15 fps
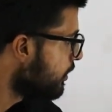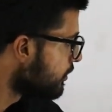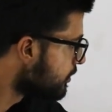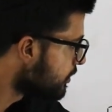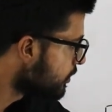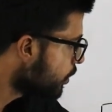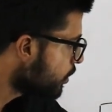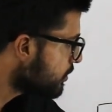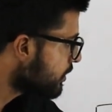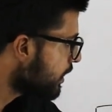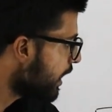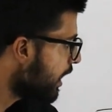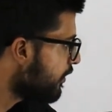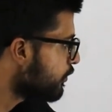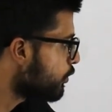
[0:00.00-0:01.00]
Zeros
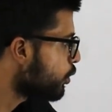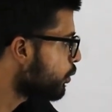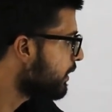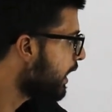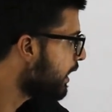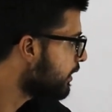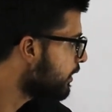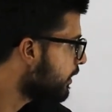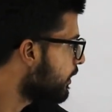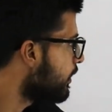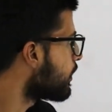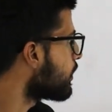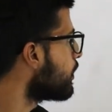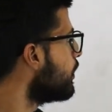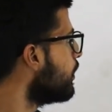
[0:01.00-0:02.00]
have to be added
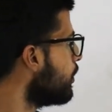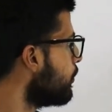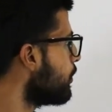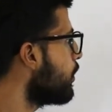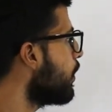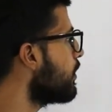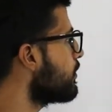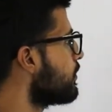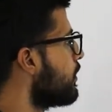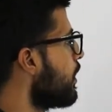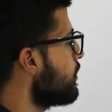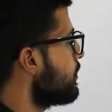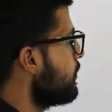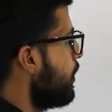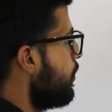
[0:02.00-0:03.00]
here because
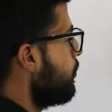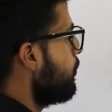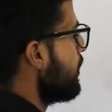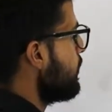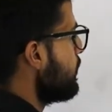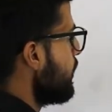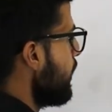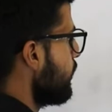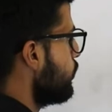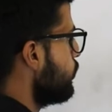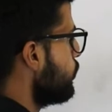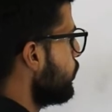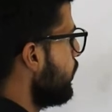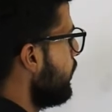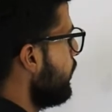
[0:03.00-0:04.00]
this number is
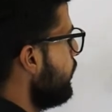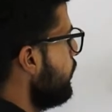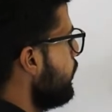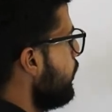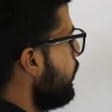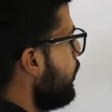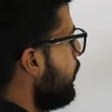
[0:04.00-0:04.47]
actually